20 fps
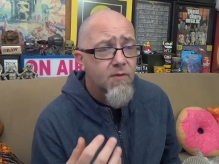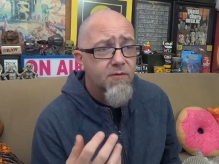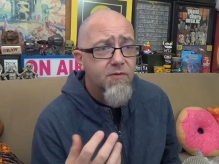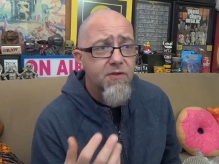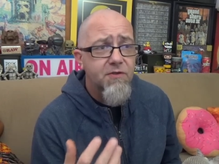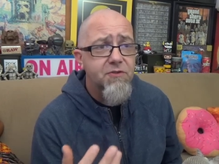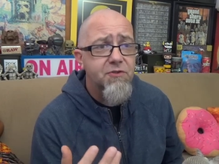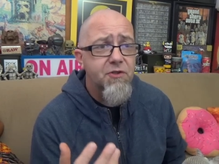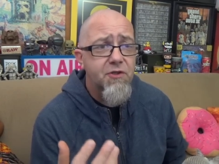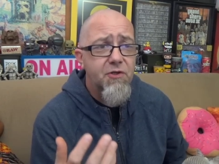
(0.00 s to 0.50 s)

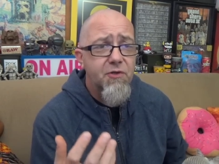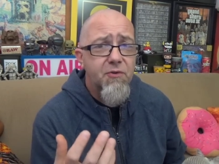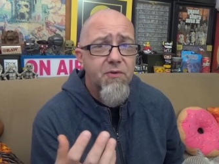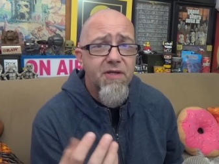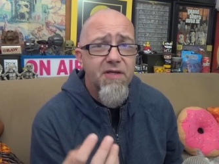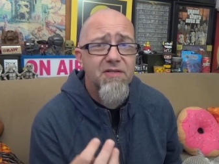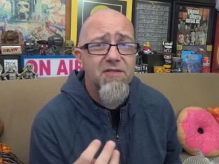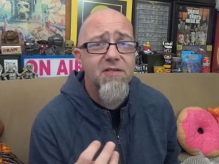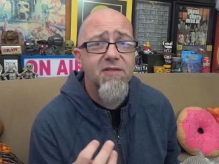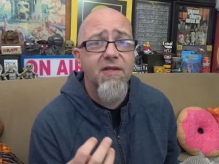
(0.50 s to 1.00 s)
The chew
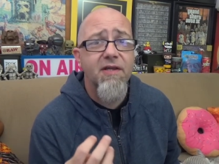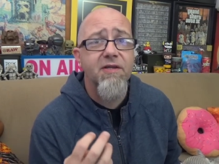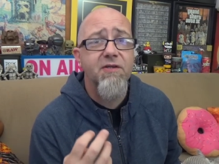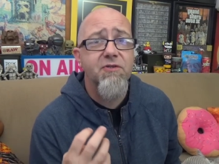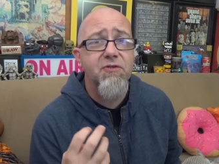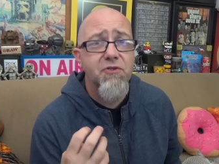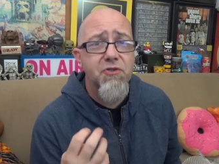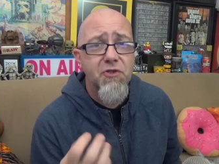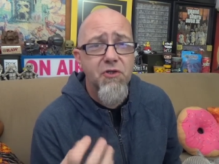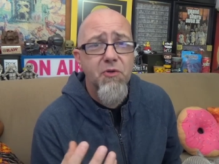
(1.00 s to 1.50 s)
isn't
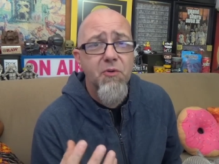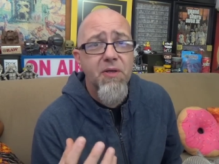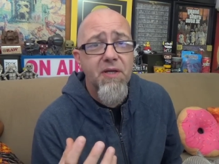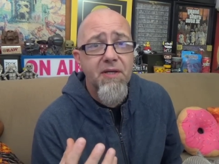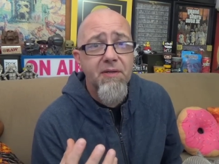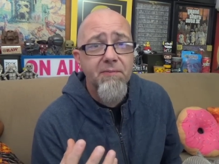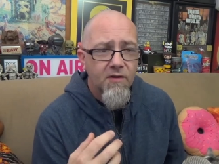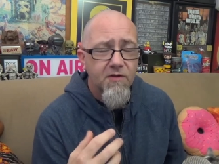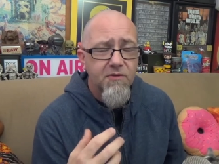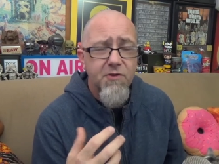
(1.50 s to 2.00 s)
like
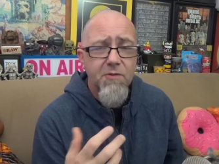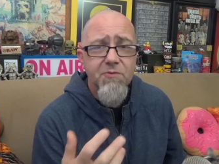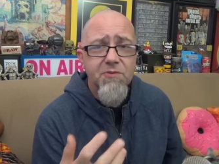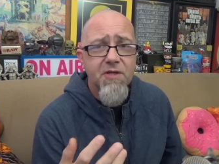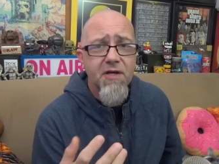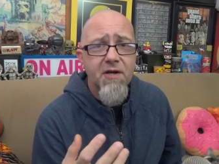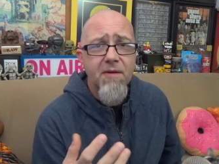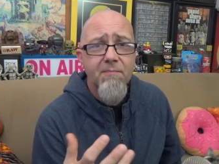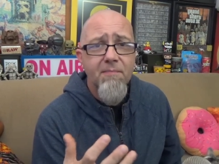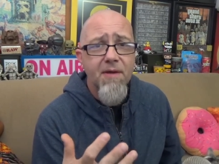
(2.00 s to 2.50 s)
chewy. It's almost
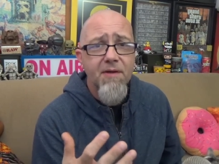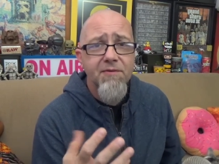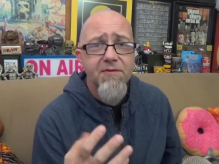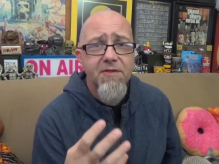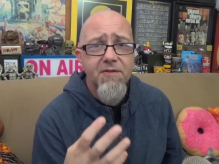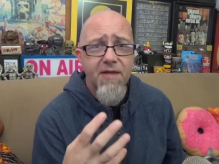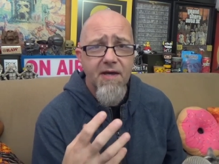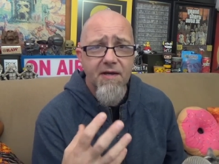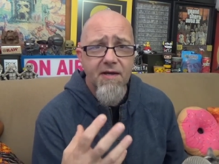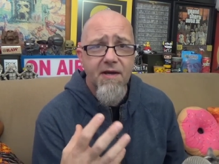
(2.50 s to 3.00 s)
kind of
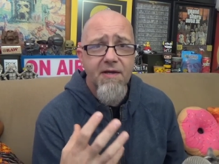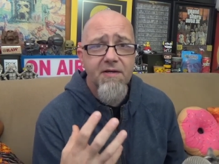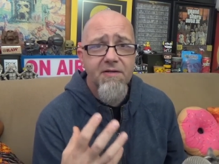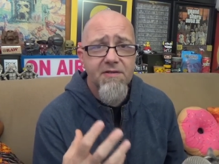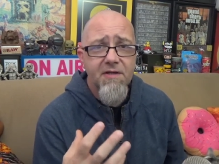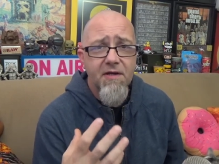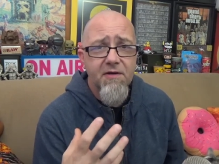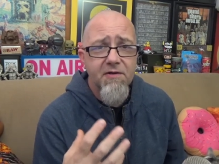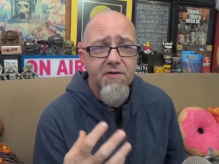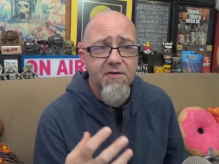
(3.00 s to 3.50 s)
melty, that kind of
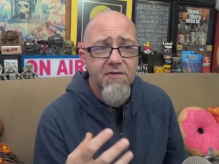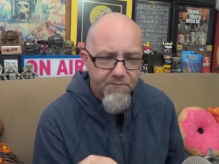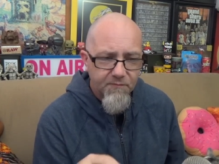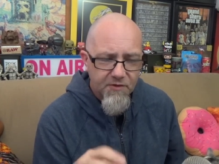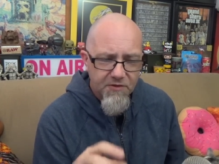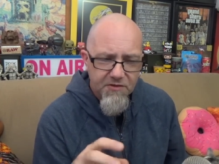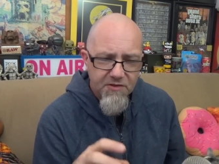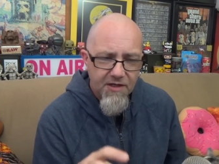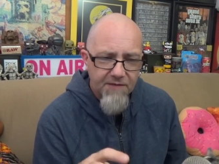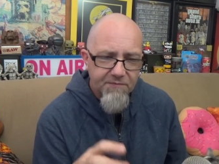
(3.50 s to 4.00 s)
tenderness.
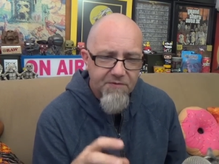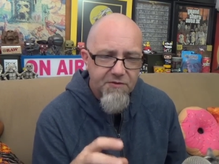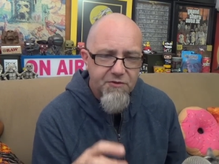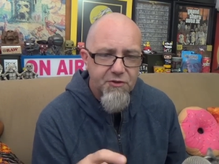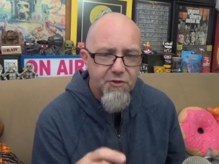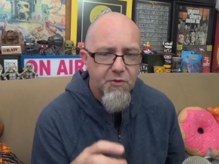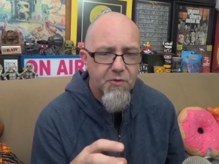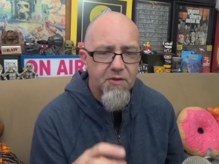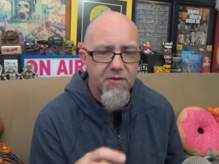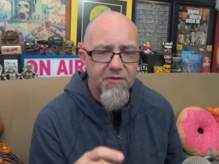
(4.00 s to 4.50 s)
You still have to
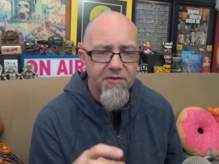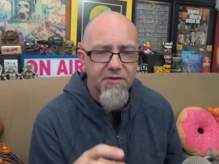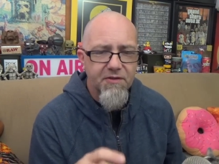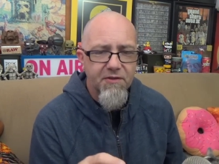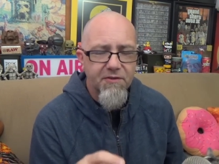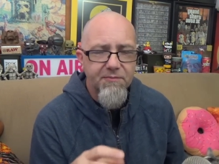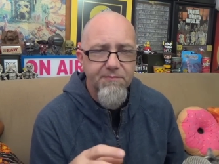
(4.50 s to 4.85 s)
chew it a little,